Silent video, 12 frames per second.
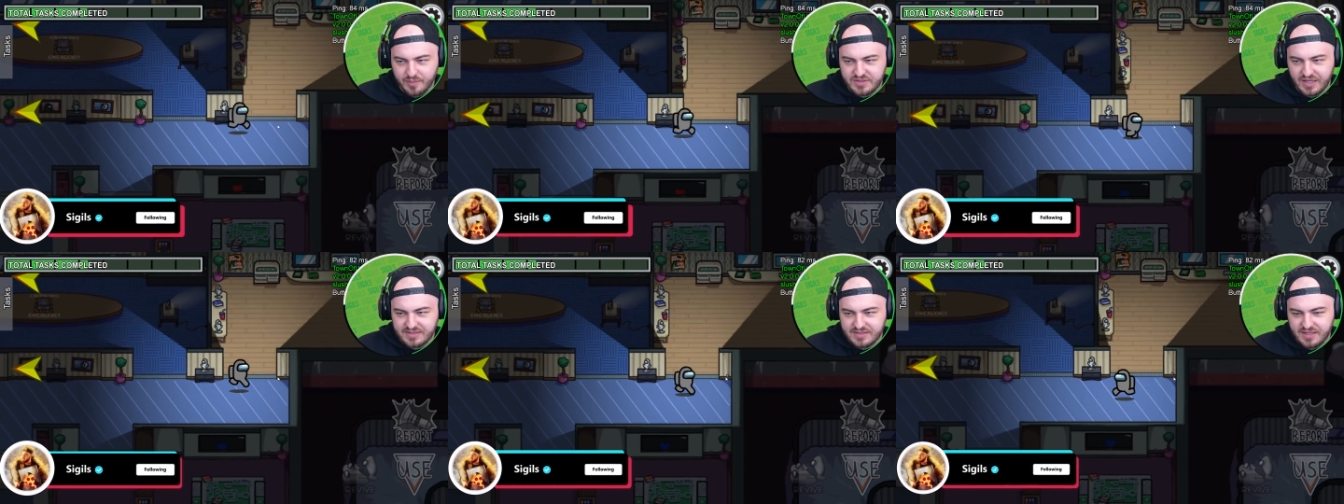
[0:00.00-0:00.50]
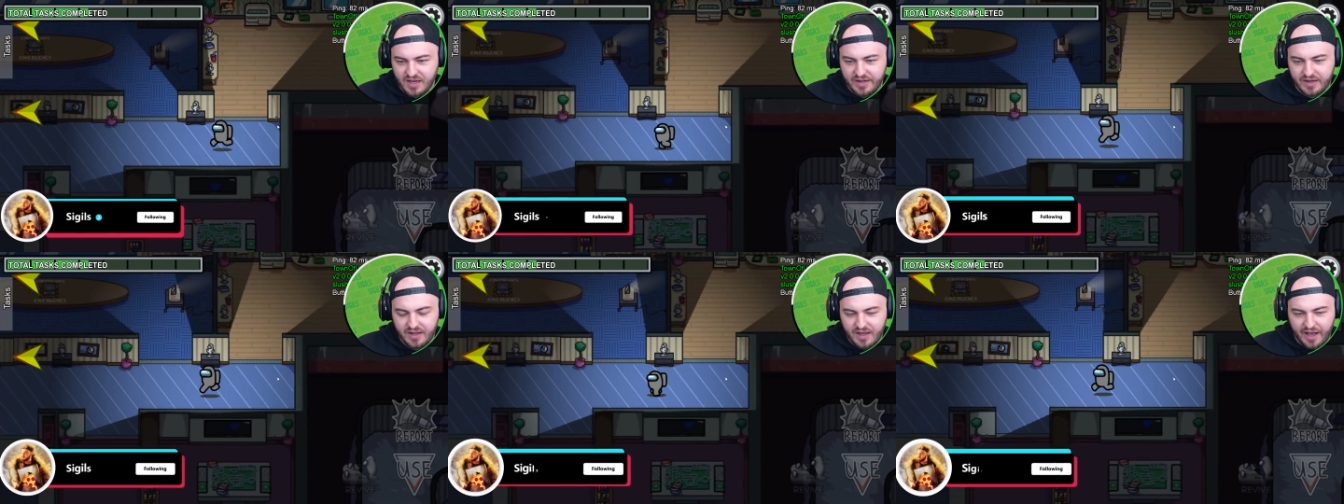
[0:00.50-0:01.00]
Sus is
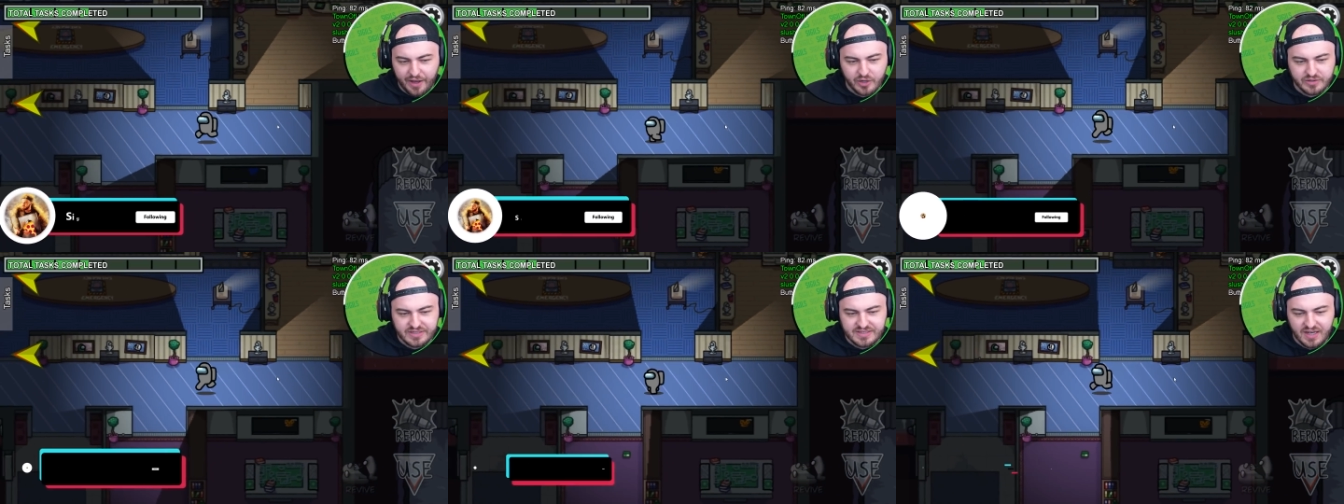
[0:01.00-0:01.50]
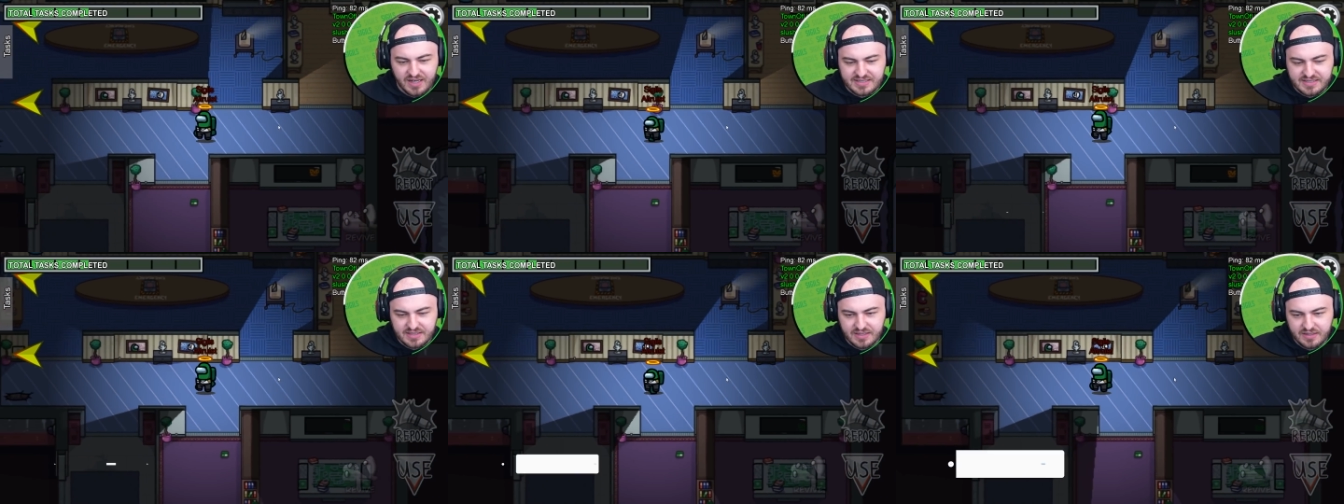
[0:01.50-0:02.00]
Zud. I heard the
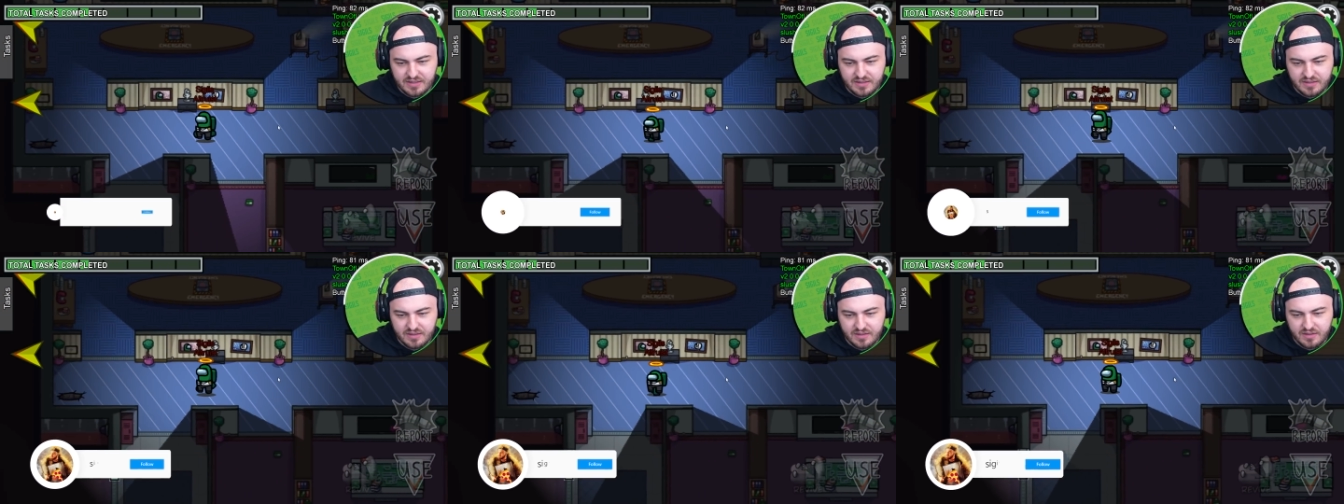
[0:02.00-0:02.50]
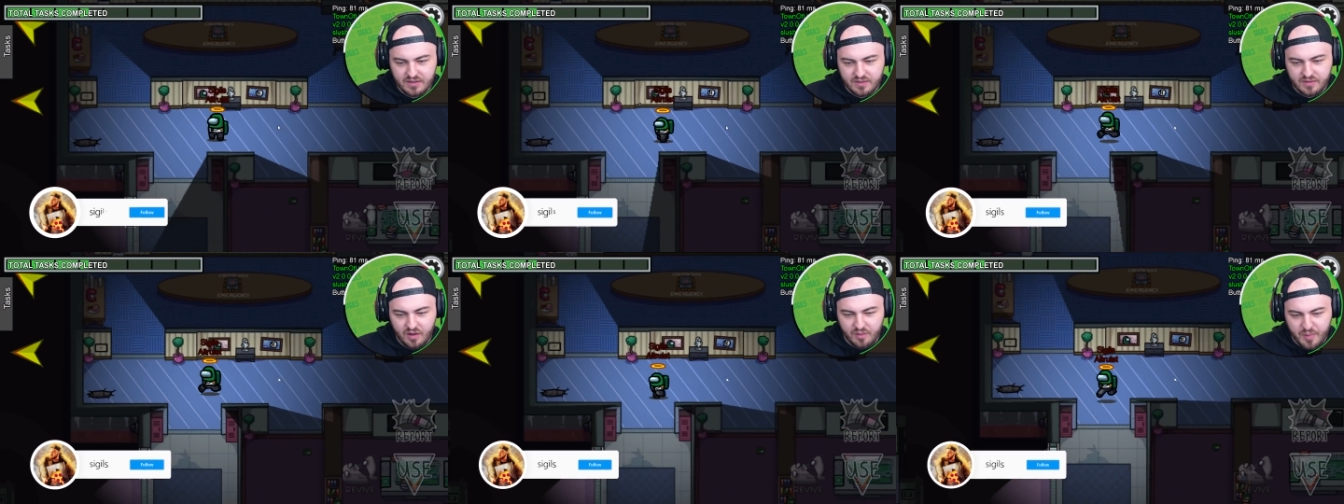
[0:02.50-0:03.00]
sus.
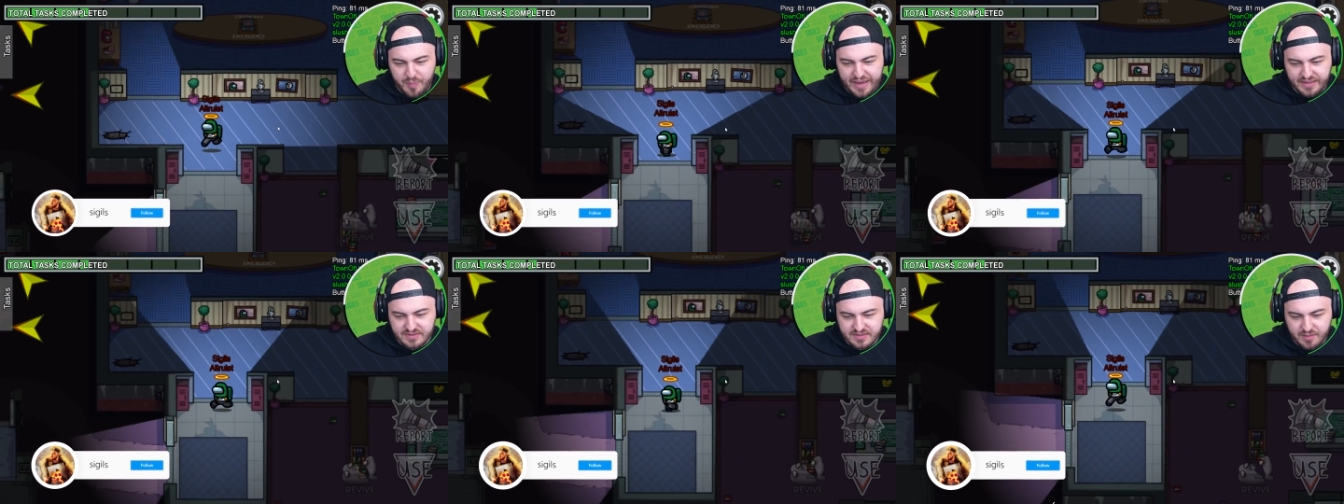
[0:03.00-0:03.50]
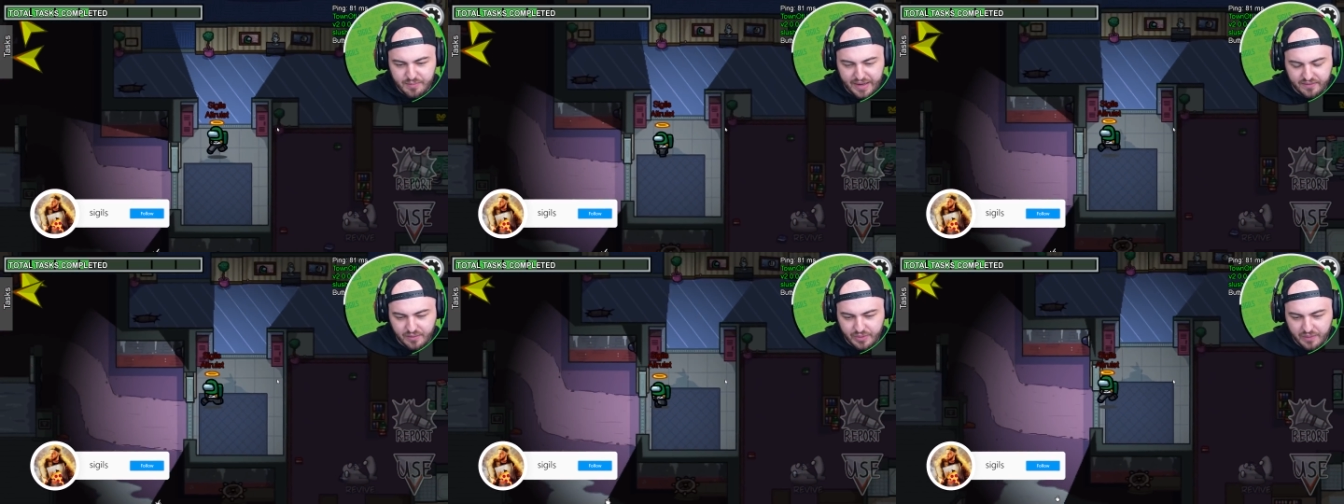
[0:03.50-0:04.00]
Oh, my pants! Get
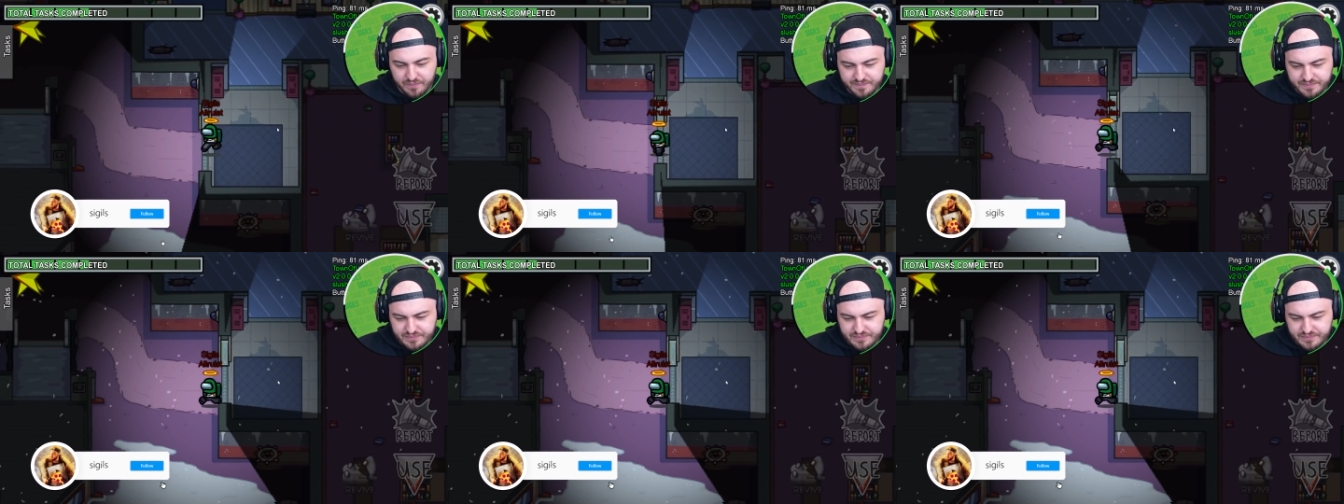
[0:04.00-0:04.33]
back. There we go.